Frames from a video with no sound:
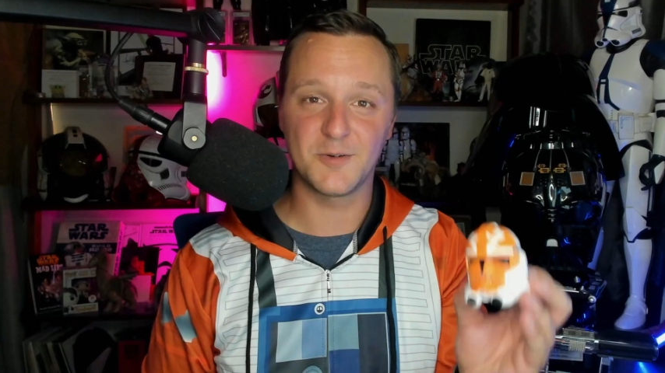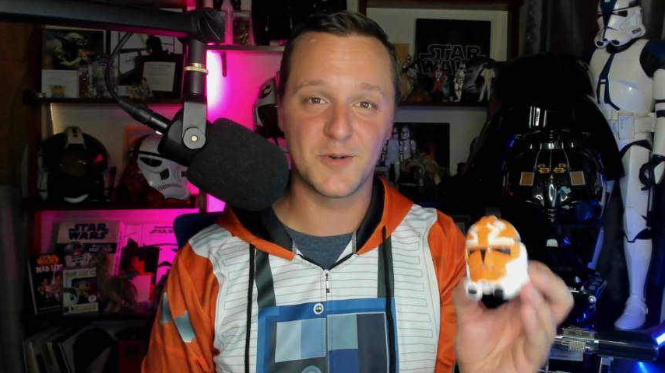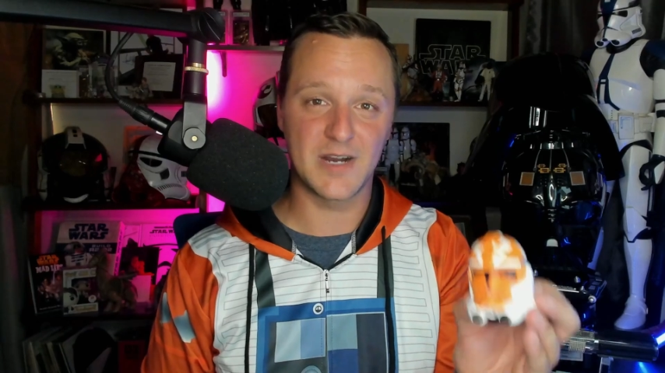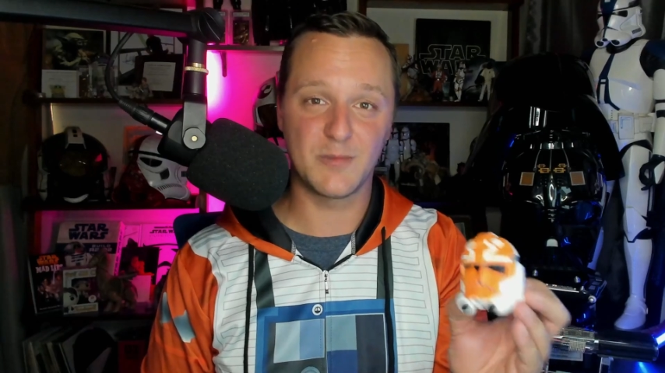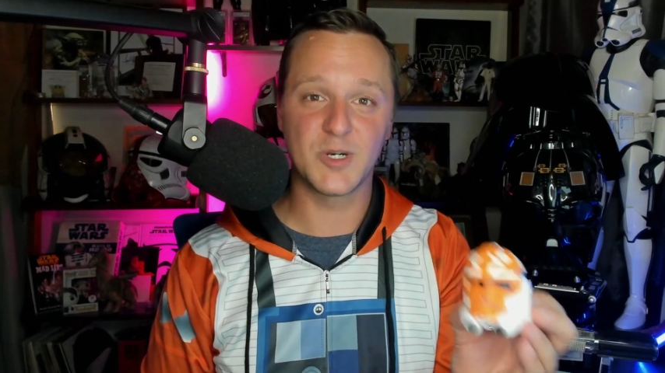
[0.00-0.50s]

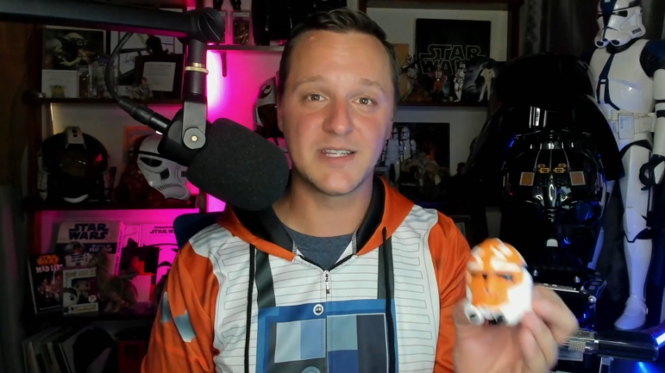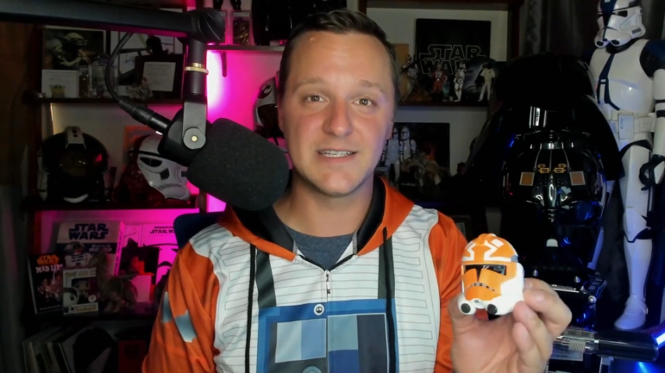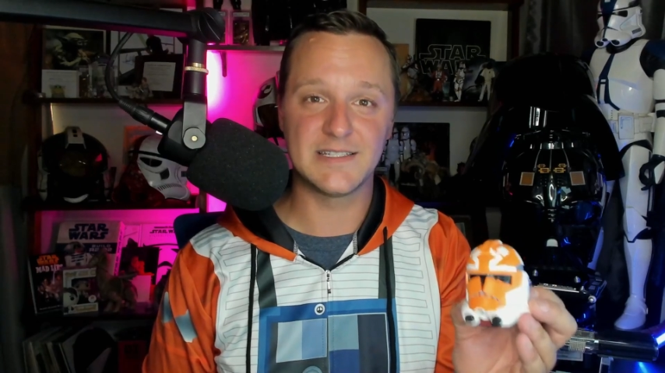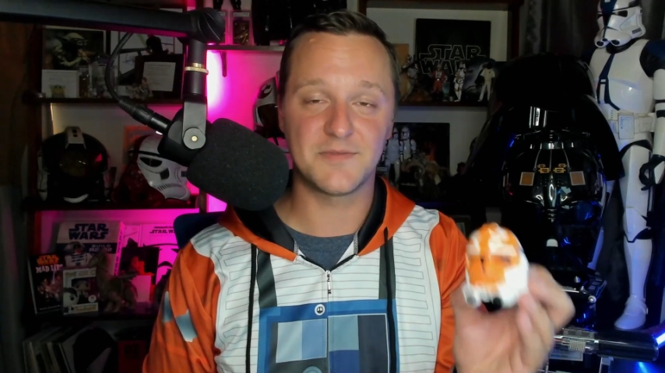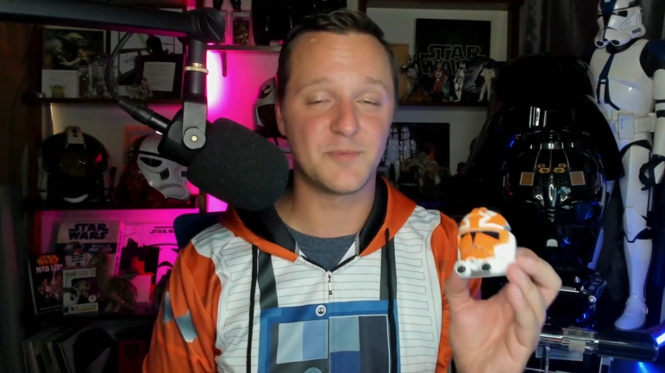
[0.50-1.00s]
grab one of
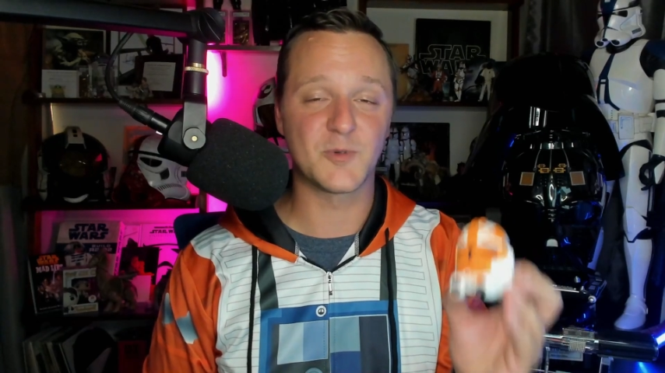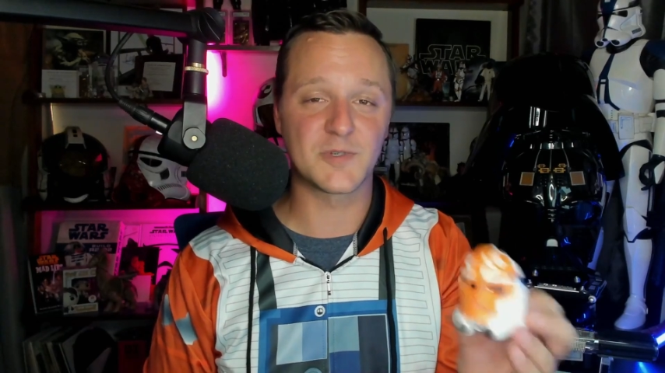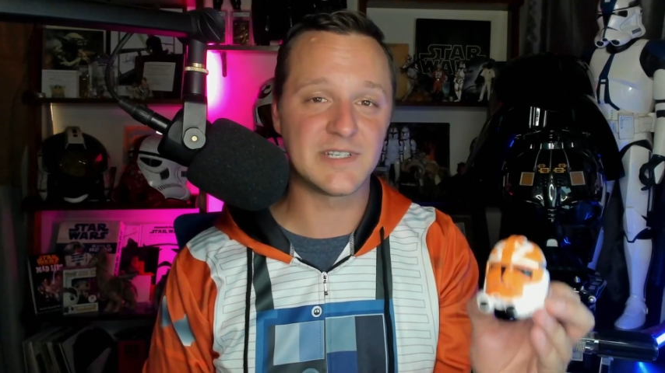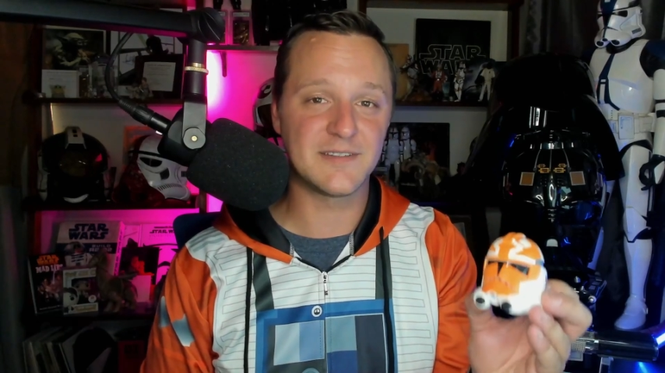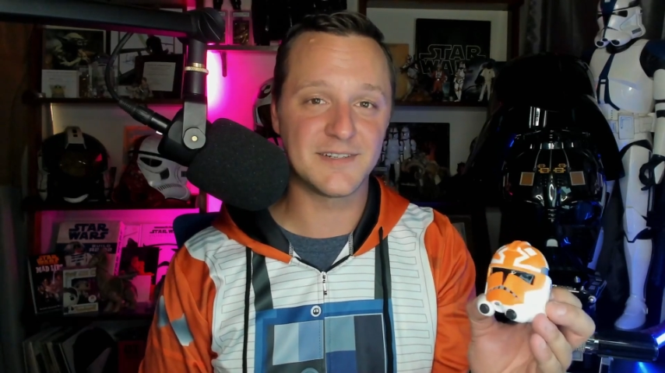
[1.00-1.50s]
these from
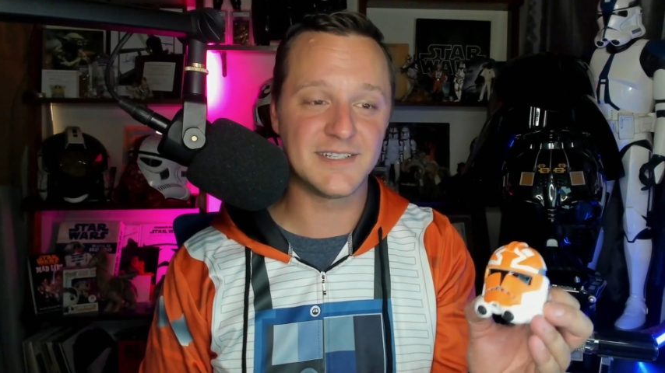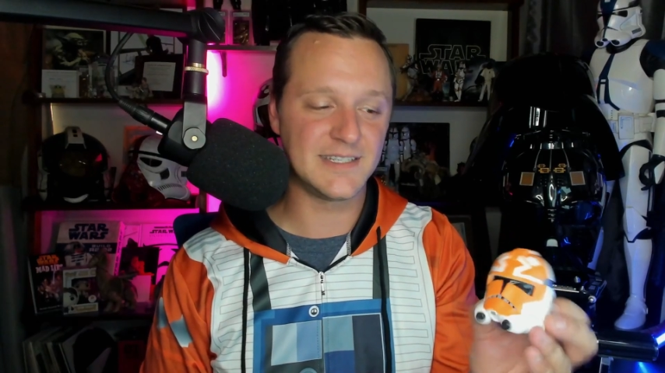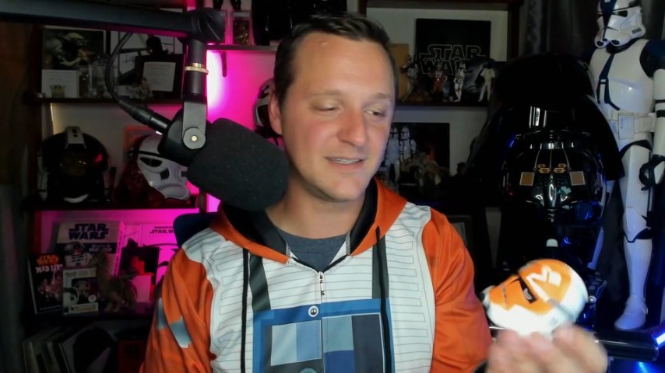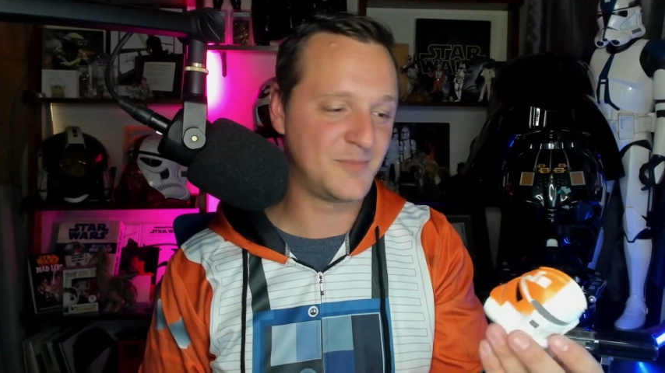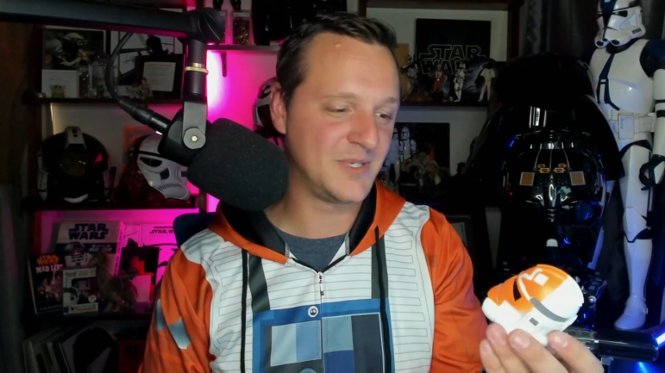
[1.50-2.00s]
Nortzy
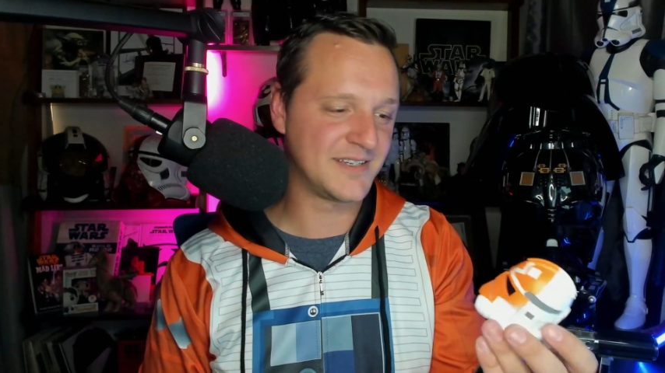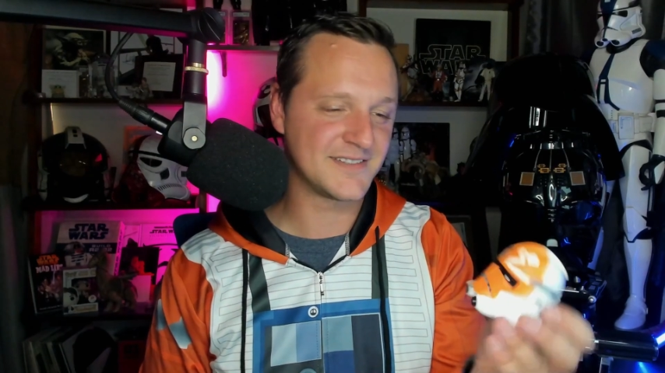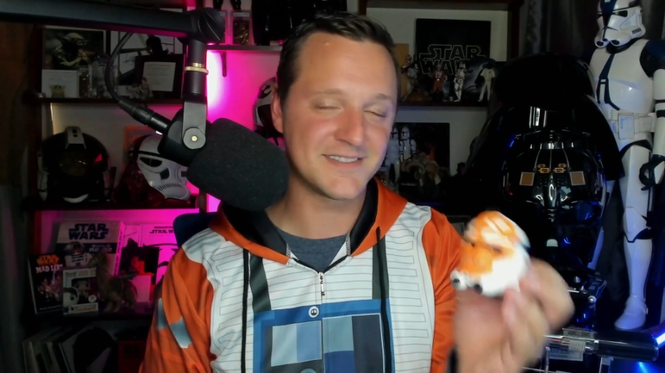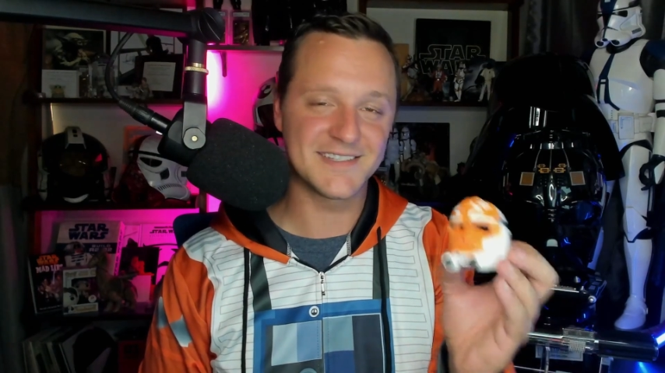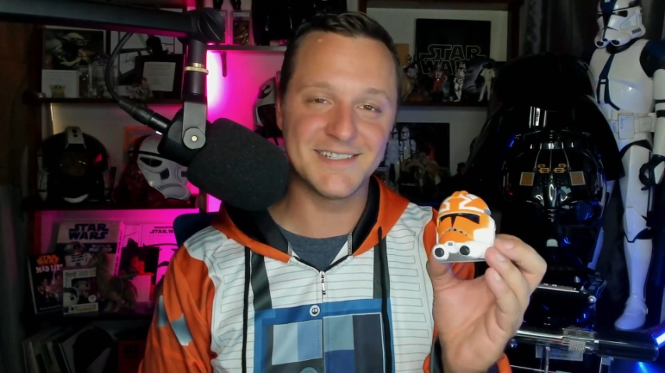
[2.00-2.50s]
3D
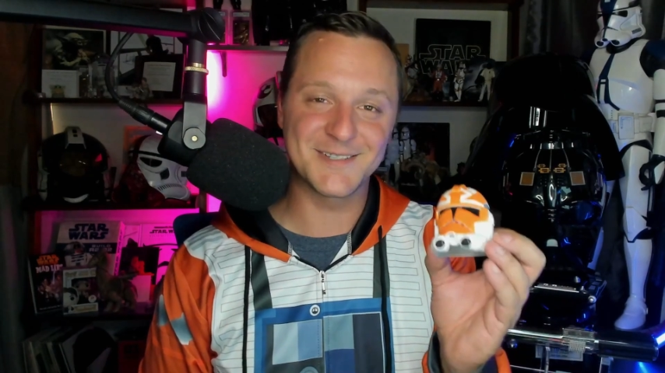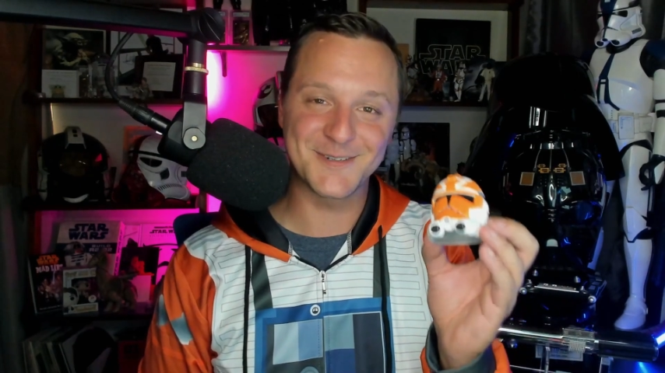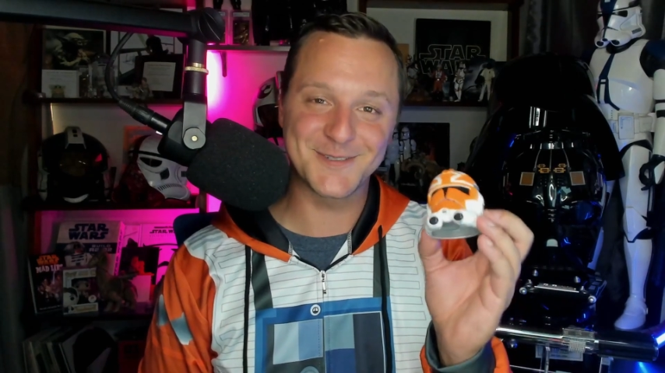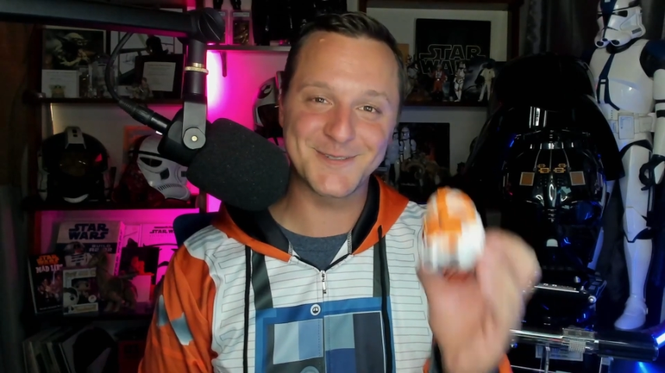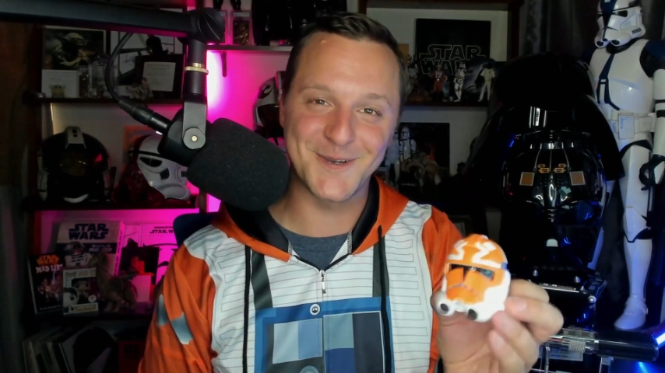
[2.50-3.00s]
because these are
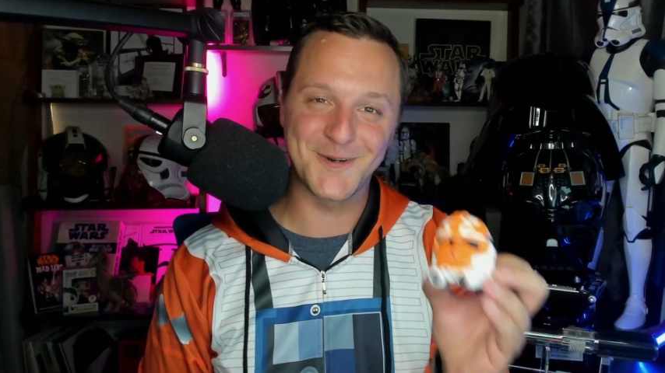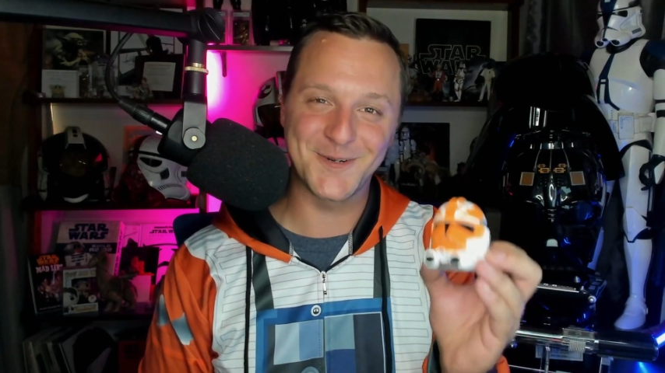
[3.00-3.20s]
so